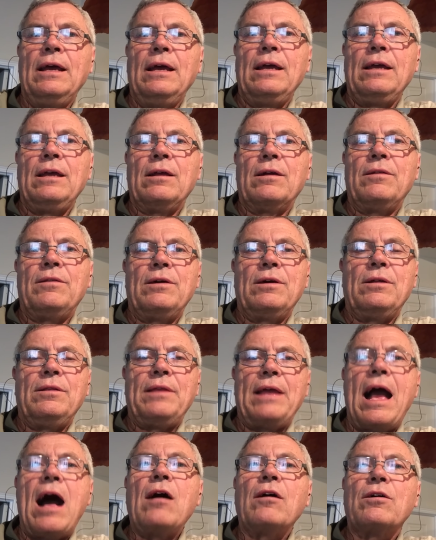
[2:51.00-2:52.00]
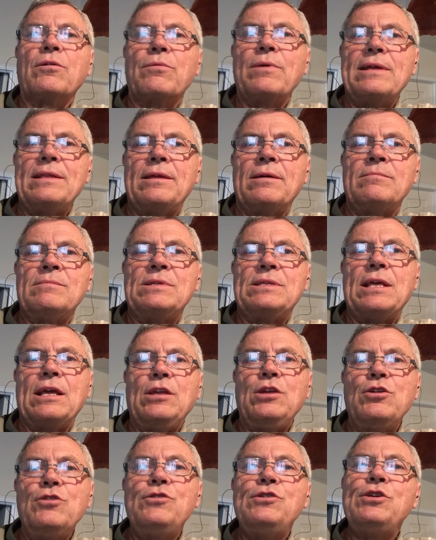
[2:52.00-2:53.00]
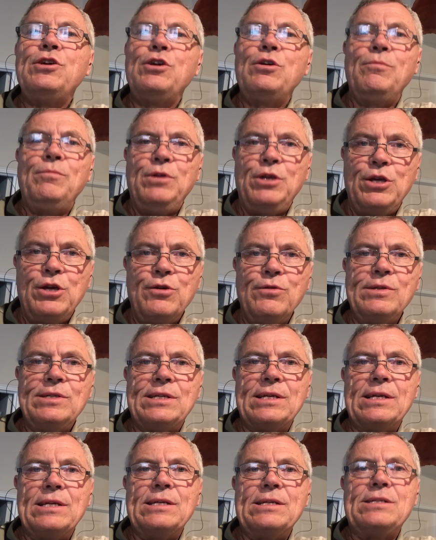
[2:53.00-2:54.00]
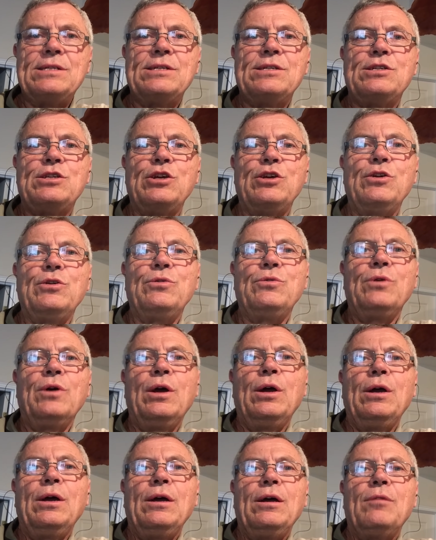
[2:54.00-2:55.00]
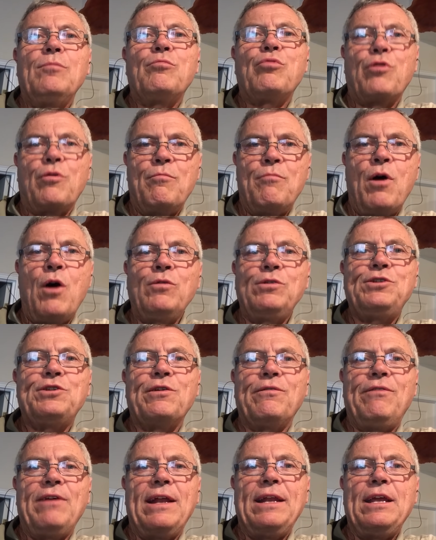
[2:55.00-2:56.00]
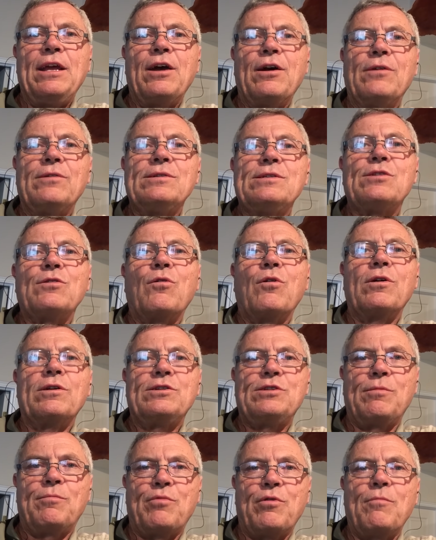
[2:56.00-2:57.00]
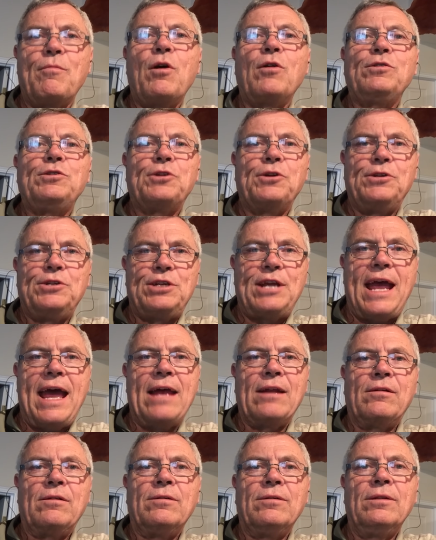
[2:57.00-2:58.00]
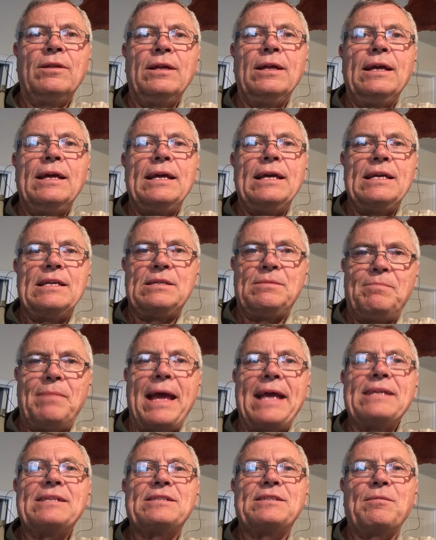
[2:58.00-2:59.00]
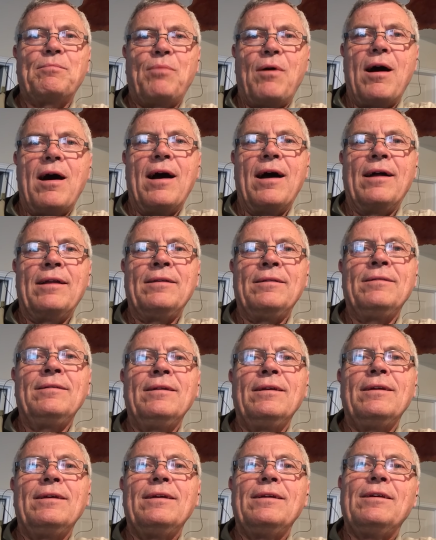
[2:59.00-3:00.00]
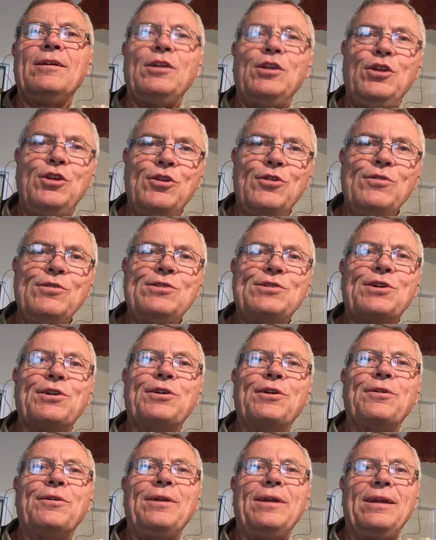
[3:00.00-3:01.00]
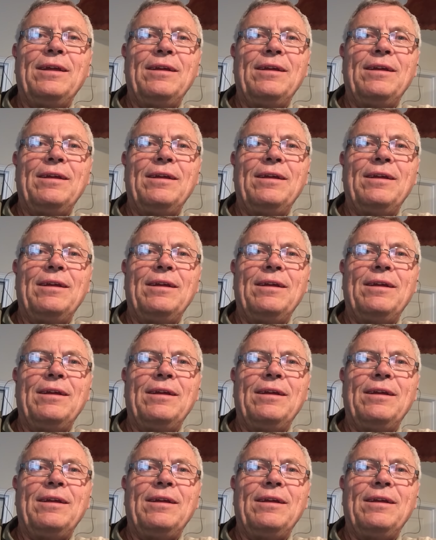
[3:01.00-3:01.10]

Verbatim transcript: you know, the the algorithms that YouTube uses to promote your videos or to promote your channel is based upon user